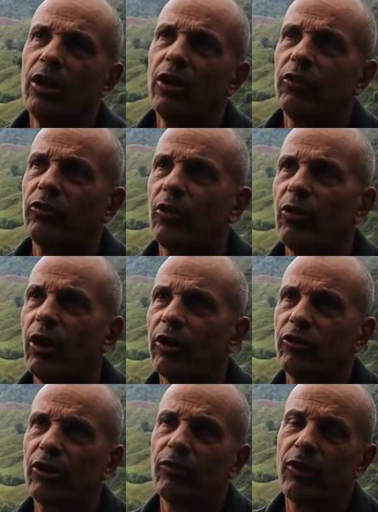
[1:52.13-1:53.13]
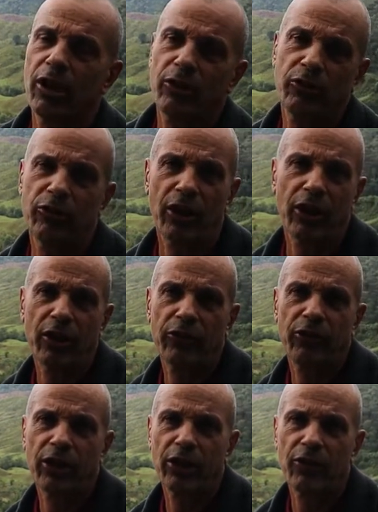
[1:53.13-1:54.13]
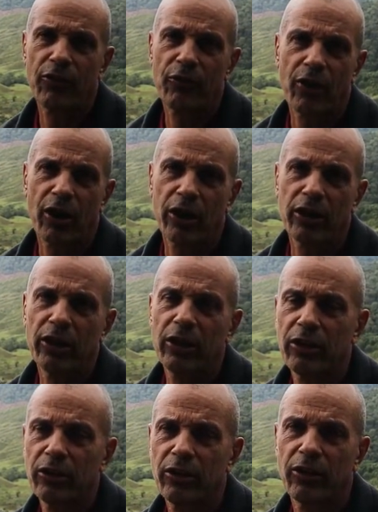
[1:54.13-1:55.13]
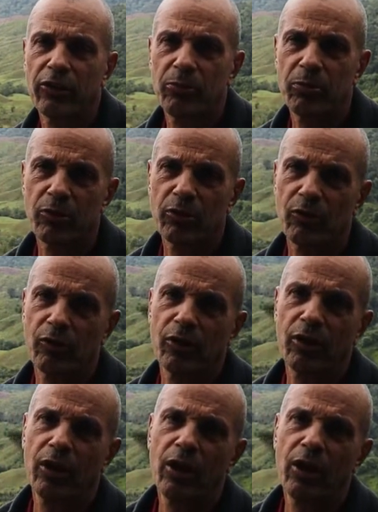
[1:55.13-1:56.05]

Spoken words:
So actually we had to sacrifice this beautiful,